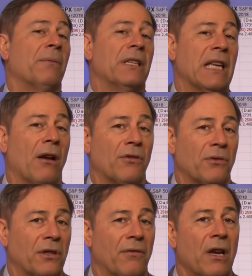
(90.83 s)
We set all
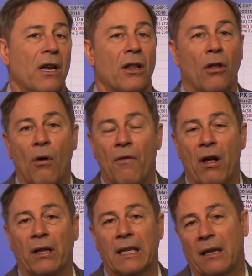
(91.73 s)
sorts of low
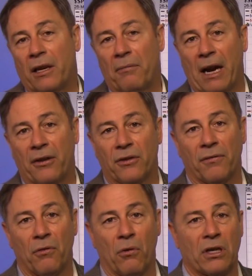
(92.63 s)
volatility records,
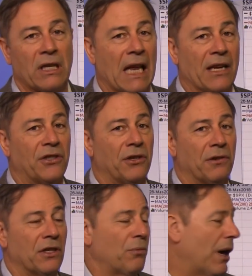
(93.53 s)
of course, last
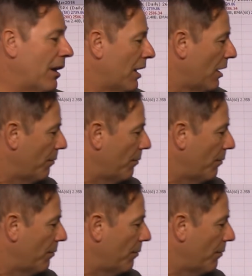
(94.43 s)
year as well.